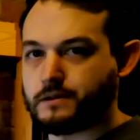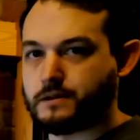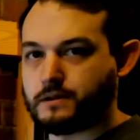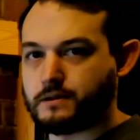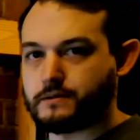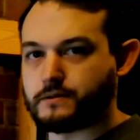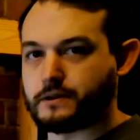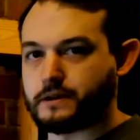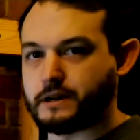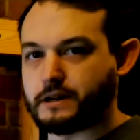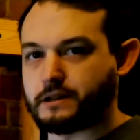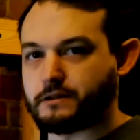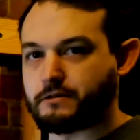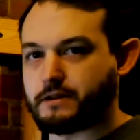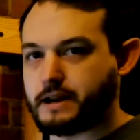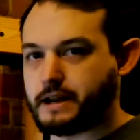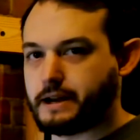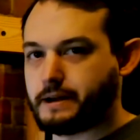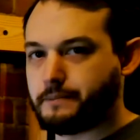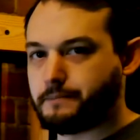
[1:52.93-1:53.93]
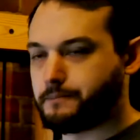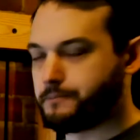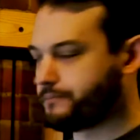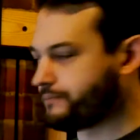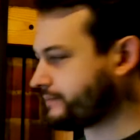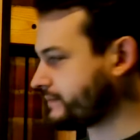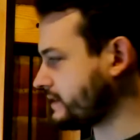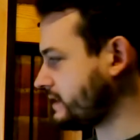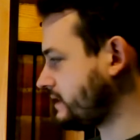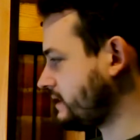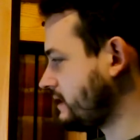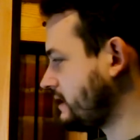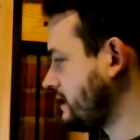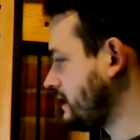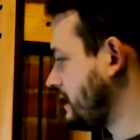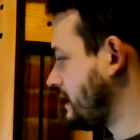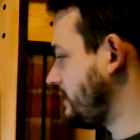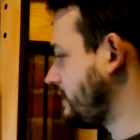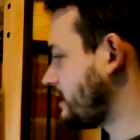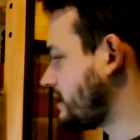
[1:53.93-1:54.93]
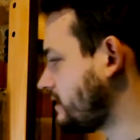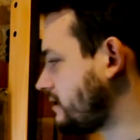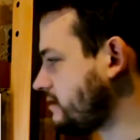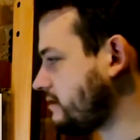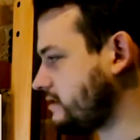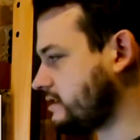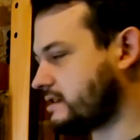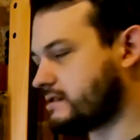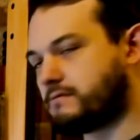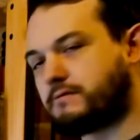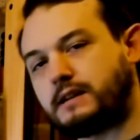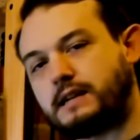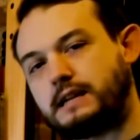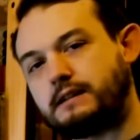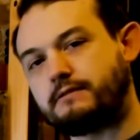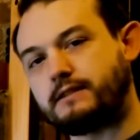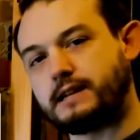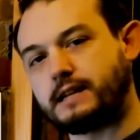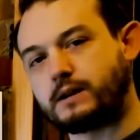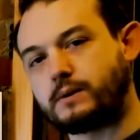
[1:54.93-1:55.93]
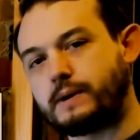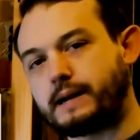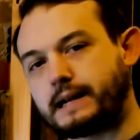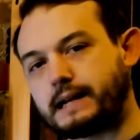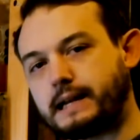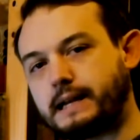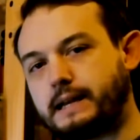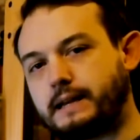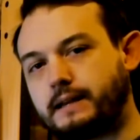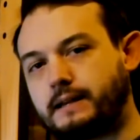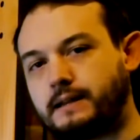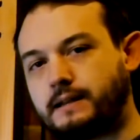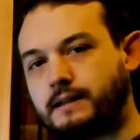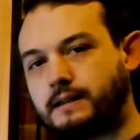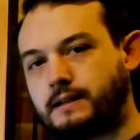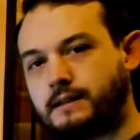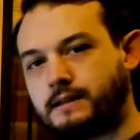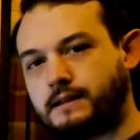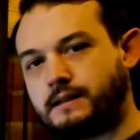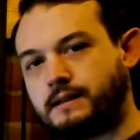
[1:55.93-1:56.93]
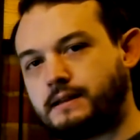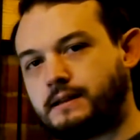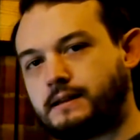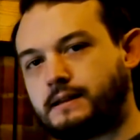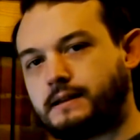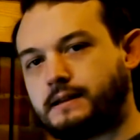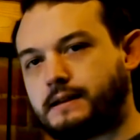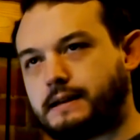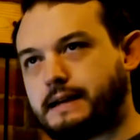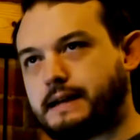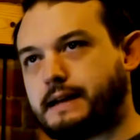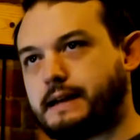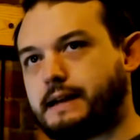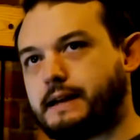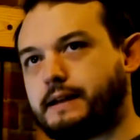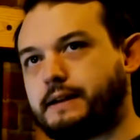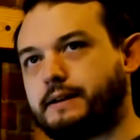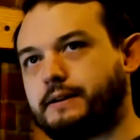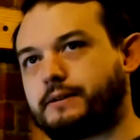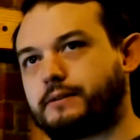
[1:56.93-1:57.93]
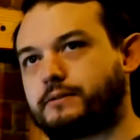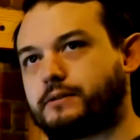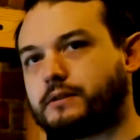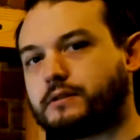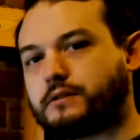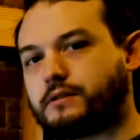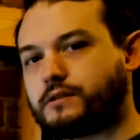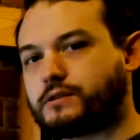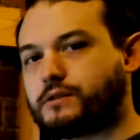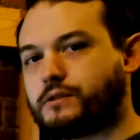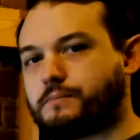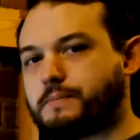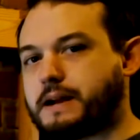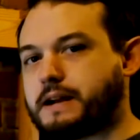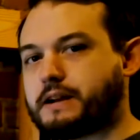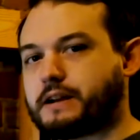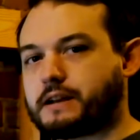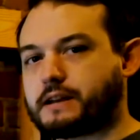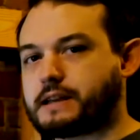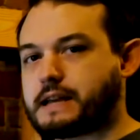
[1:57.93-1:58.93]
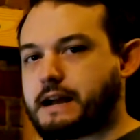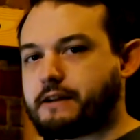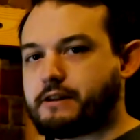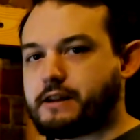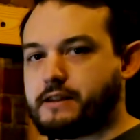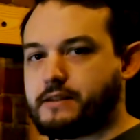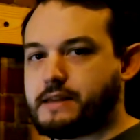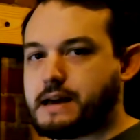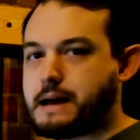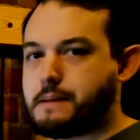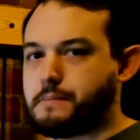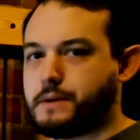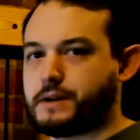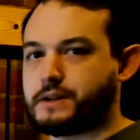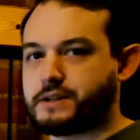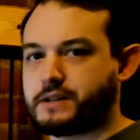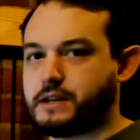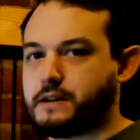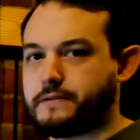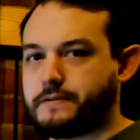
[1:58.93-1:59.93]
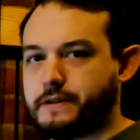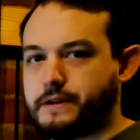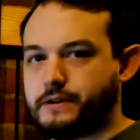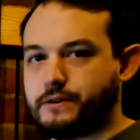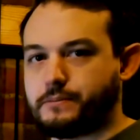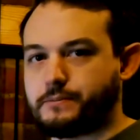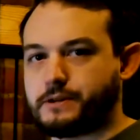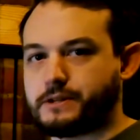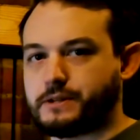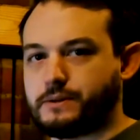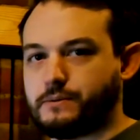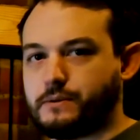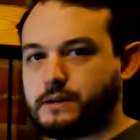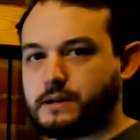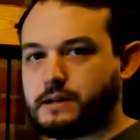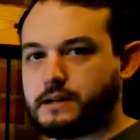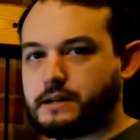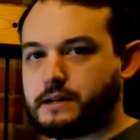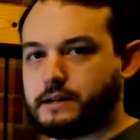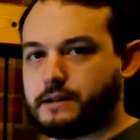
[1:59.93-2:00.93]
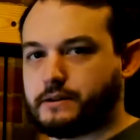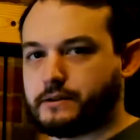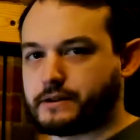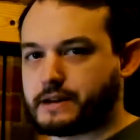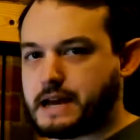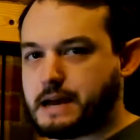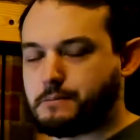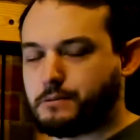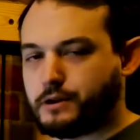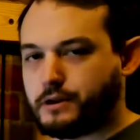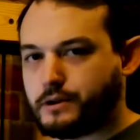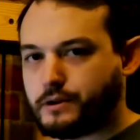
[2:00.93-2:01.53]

for another raid. And they could do this really, really quickly. And though you couldn't carry that much stuff in your prison wallet, in your gamma